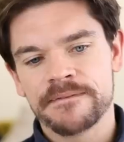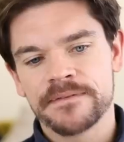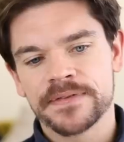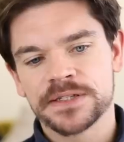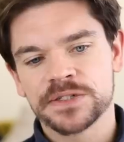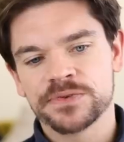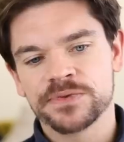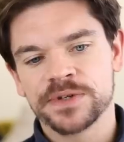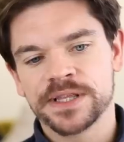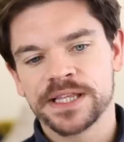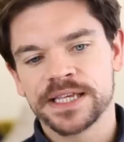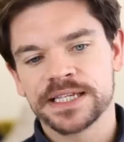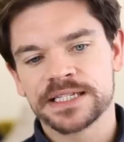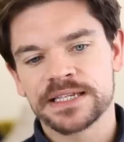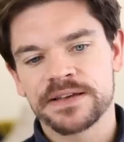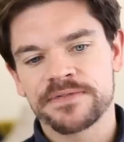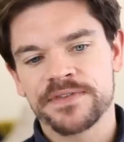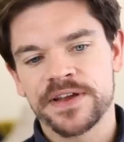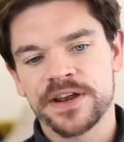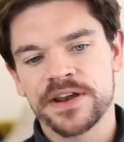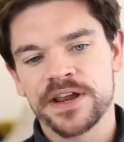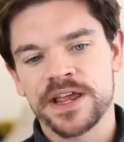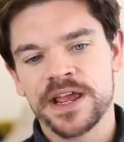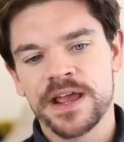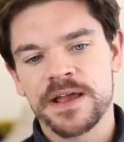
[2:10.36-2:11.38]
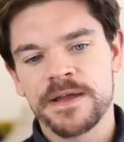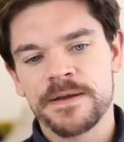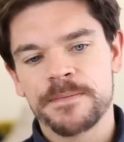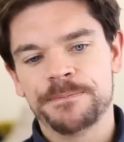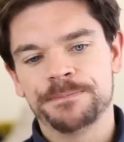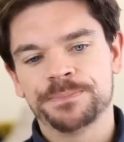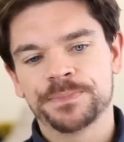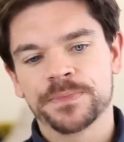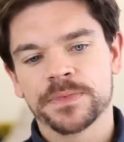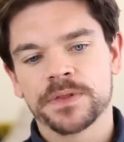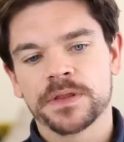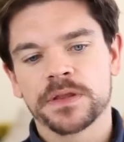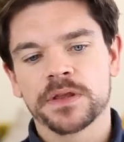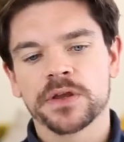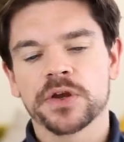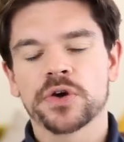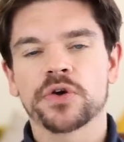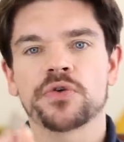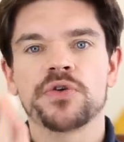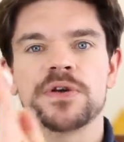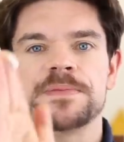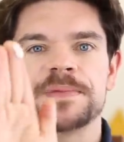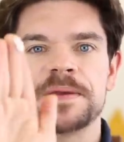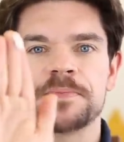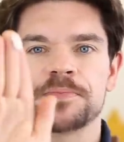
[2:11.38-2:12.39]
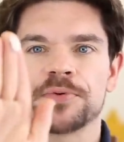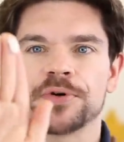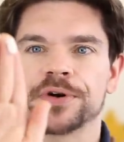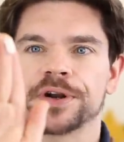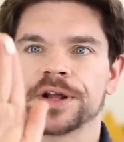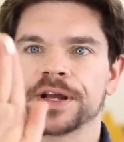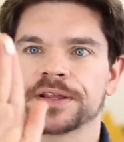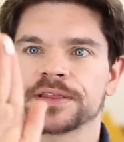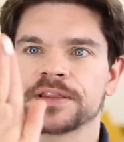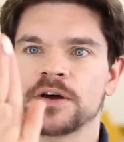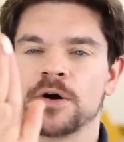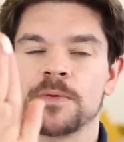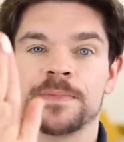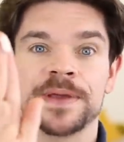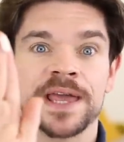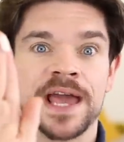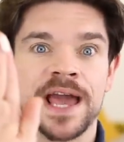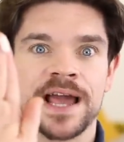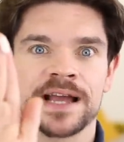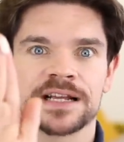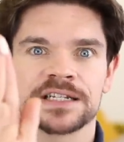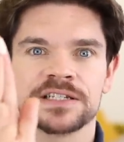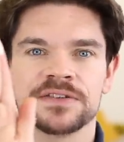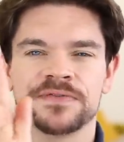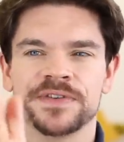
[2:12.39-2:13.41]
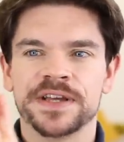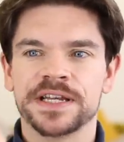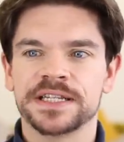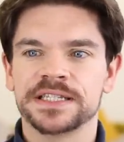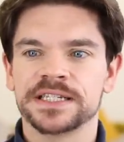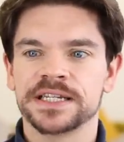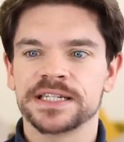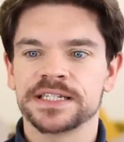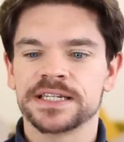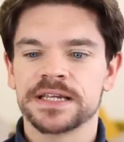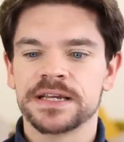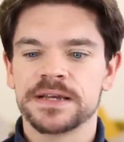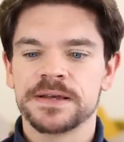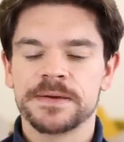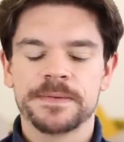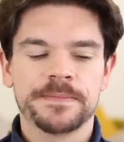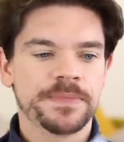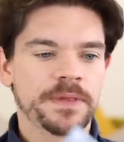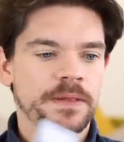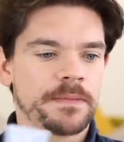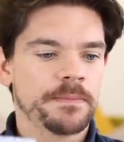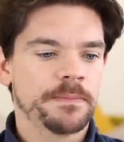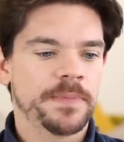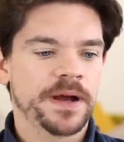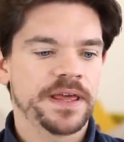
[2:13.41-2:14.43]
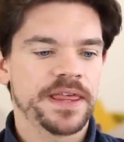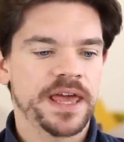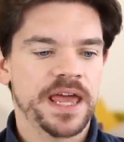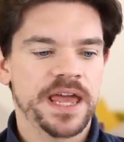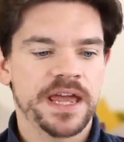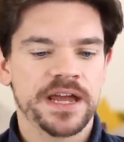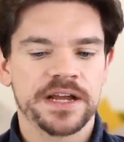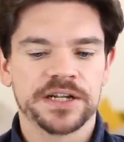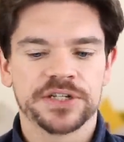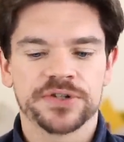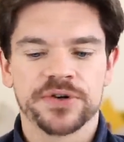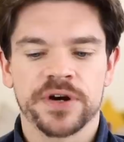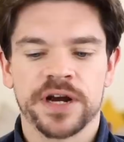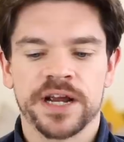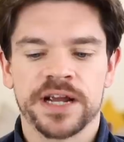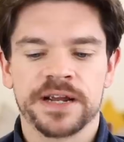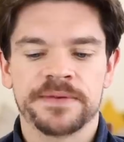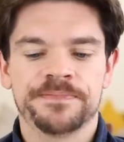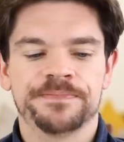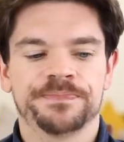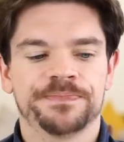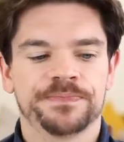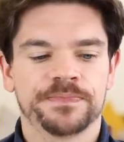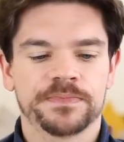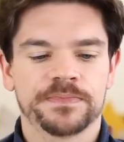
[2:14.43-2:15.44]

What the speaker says: This really is a very creamy product that will be activated by the hairdryer.